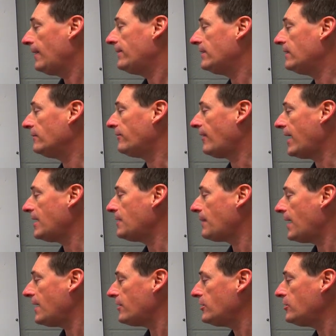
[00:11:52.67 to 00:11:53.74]
Divided
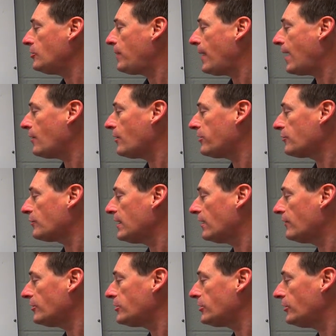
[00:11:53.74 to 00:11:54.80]
by the new power, 3
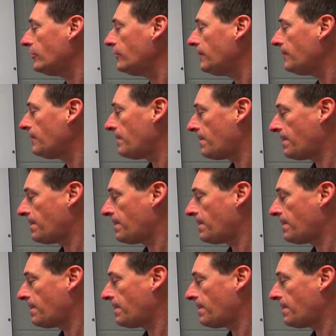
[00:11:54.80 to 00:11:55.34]
over 2.